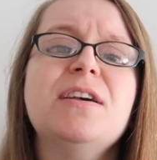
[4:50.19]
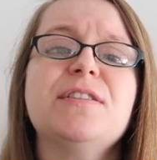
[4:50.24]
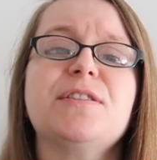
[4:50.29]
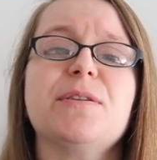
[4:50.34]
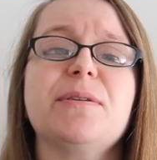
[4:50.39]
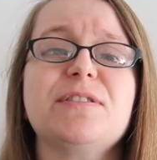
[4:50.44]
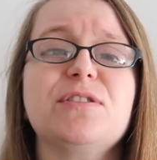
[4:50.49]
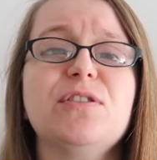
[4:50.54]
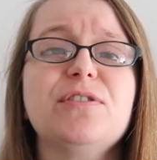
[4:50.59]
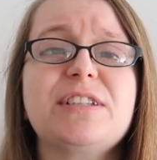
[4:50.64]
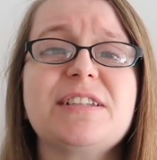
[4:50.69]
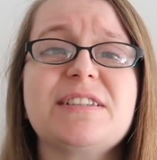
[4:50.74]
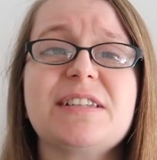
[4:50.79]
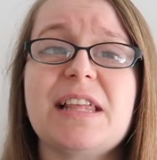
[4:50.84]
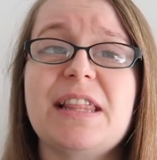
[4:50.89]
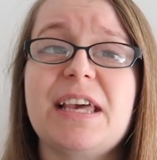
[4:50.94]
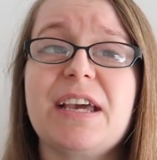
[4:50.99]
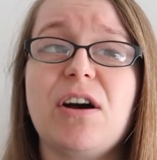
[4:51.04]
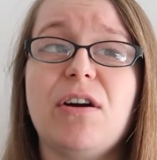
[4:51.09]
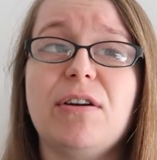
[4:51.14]
So it's not to
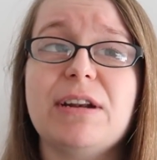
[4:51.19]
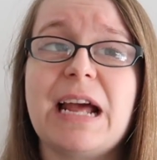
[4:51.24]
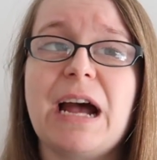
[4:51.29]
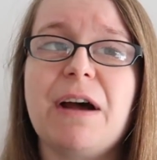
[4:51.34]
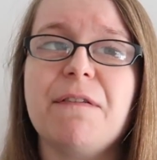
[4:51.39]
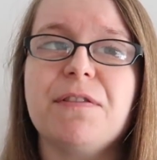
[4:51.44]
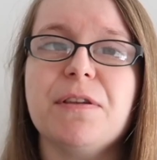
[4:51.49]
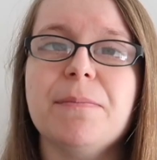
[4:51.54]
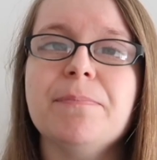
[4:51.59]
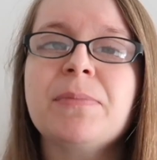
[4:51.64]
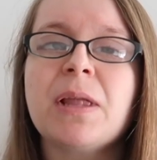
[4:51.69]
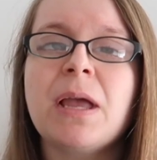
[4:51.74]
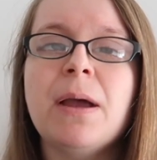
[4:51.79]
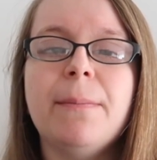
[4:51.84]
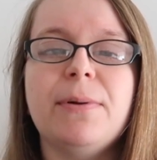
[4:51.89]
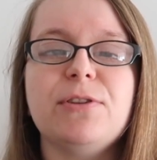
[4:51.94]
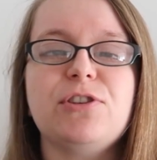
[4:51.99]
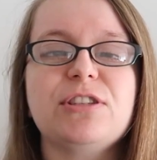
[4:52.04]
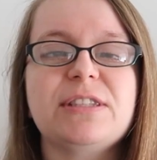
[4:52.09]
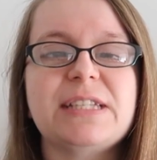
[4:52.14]
say they can't have them,
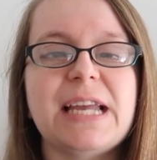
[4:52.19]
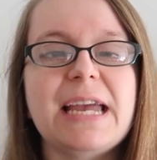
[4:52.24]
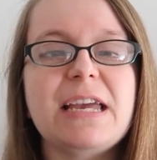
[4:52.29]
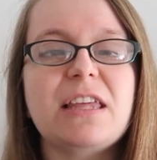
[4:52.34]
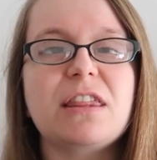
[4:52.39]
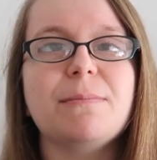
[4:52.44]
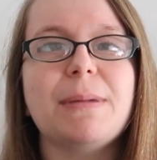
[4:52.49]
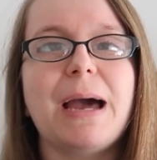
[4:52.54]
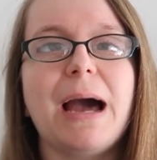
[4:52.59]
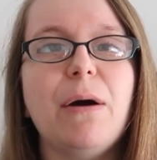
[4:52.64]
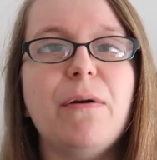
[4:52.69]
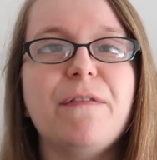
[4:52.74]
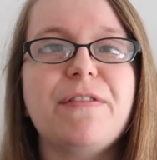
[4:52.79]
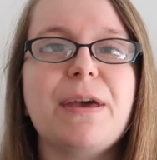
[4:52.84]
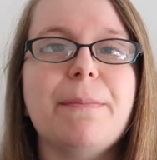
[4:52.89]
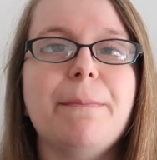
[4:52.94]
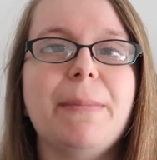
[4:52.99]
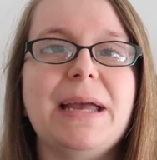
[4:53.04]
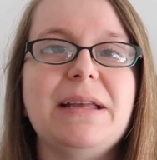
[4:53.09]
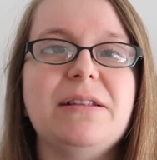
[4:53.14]
but just take them out of
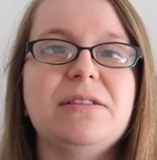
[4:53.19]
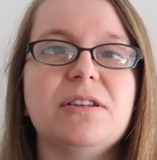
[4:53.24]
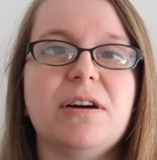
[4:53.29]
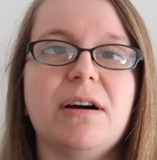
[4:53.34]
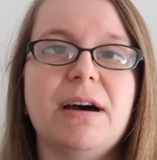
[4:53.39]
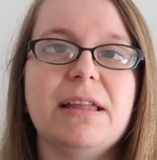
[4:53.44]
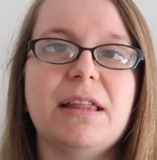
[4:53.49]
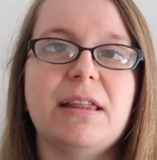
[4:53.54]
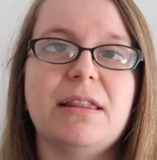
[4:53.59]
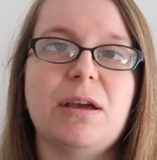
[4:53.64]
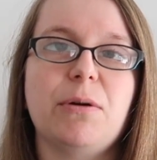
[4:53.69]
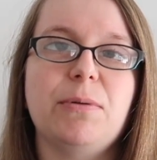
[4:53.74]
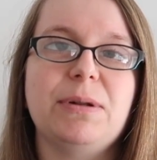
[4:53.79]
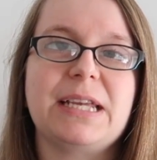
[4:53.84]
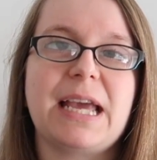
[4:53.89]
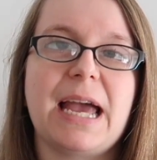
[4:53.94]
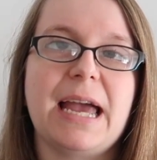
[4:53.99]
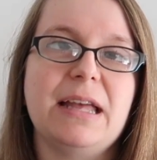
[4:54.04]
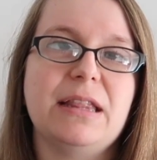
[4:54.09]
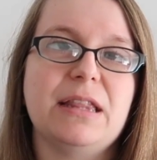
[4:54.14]
their main diet that they
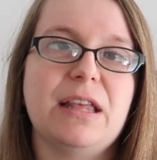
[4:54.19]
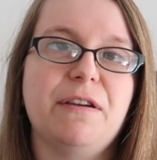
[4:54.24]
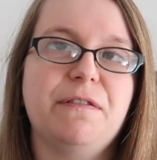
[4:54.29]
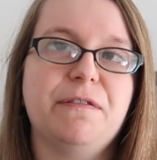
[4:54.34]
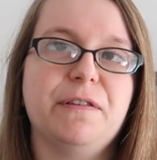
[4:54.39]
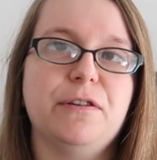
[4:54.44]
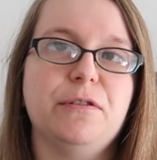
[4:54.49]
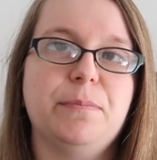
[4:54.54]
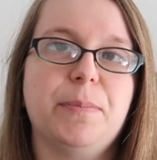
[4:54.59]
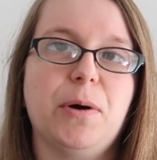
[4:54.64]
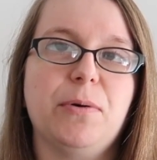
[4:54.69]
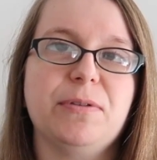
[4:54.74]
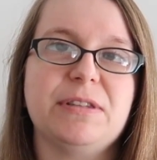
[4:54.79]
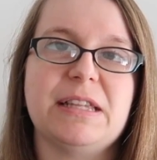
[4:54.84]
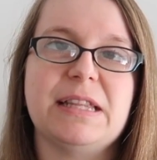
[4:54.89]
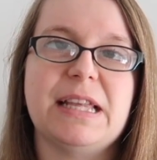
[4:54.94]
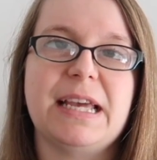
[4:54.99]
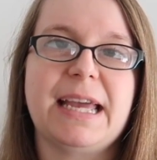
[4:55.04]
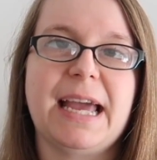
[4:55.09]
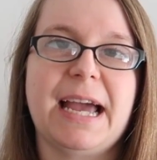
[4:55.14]
would get in their food bowls,
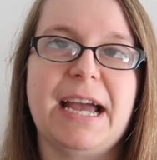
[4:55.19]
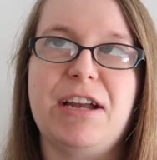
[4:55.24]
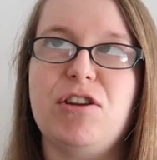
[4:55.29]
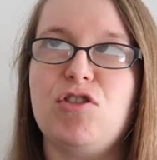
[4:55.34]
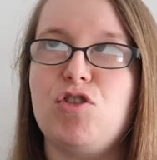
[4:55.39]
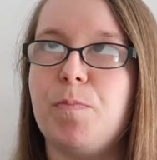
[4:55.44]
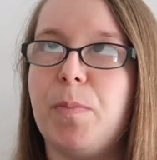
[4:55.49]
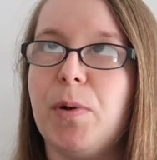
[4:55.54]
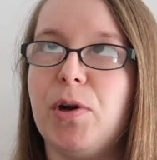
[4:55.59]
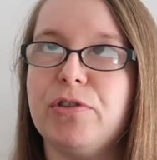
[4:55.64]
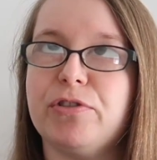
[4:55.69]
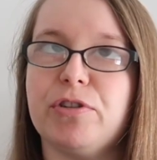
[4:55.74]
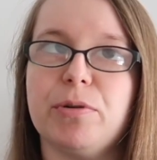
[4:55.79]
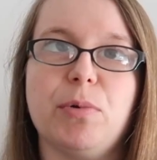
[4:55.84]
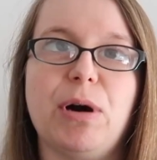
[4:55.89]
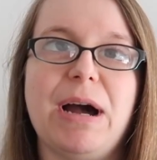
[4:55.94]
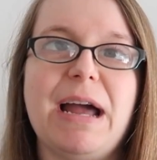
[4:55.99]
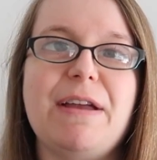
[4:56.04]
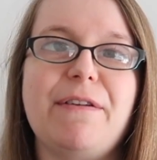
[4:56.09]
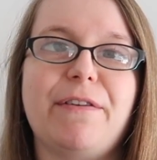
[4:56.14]
in their cage, bird
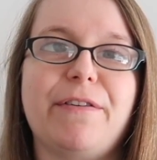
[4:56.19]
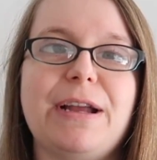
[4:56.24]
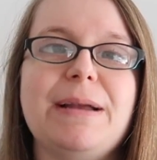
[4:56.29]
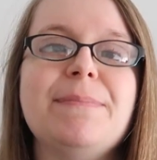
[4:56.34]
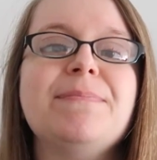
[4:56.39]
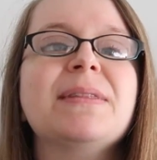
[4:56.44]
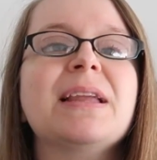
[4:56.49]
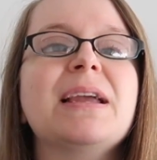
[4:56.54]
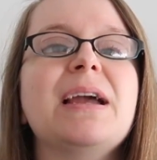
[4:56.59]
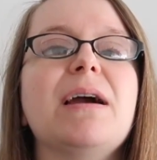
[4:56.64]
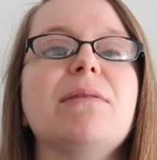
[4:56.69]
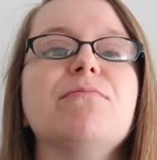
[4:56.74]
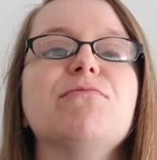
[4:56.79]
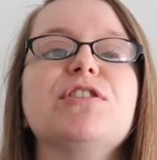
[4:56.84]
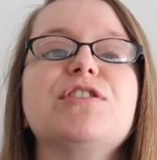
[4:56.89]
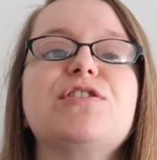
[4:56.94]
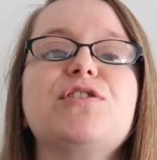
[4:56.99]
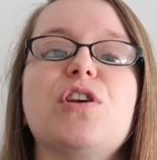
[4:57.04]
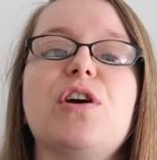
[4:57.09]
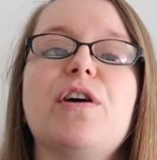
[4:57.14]
room or aviary, and
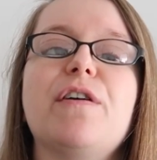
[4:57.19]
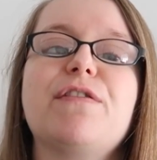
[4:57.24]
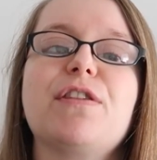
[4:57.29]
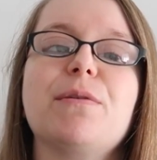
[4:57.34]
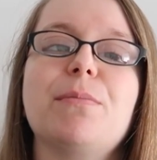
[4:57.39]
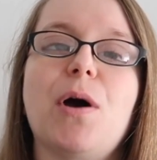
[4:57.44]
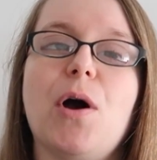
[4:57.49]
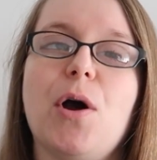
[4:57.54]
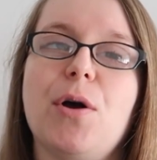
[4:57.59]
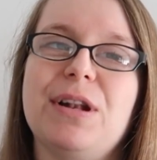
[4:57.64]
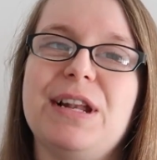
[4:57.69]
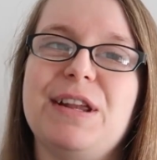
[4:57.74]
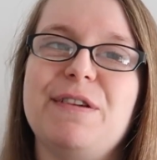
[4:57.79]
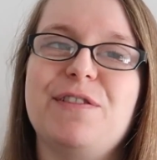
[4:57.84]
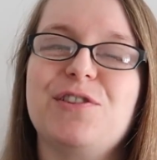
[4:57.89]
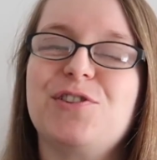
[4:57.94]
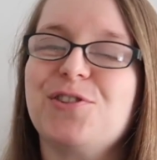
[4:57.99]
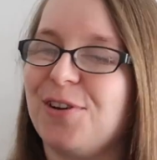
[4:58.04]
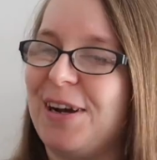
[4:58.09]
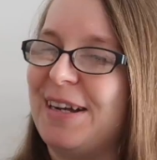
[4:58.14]
reserve them only
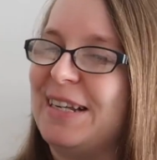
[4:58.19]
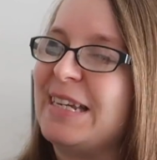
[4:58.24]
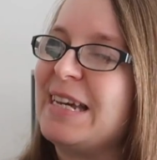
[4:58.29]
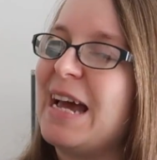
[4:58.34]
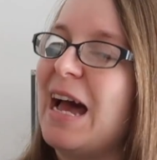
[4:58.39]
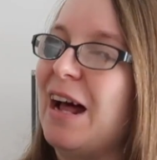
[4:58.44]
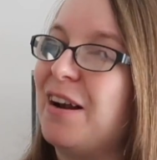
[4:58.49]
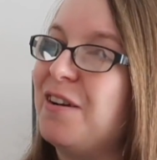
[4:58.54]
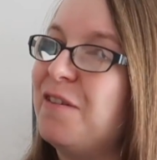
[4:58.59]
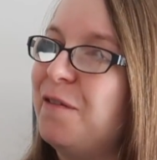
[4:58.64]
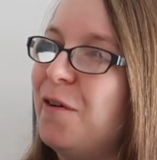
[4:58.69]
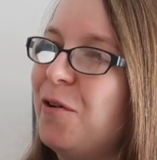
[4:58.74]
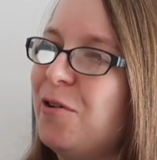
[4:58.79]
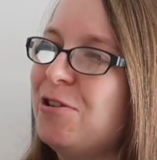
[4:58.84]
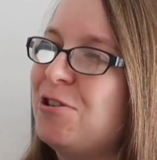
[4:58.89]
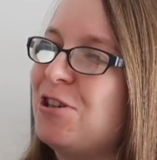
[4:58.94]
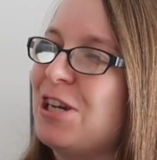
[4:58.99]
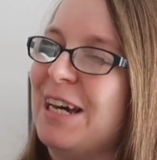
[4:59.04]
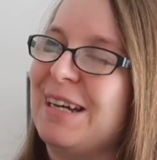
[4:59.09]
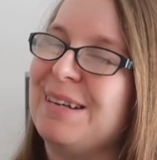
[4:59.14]
for training and
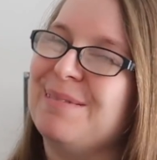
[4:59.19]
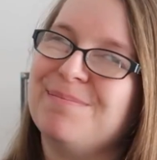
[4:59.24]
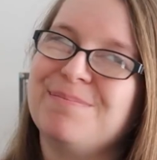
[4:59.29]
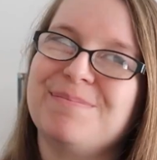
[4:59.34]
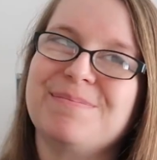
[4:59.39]
foraging.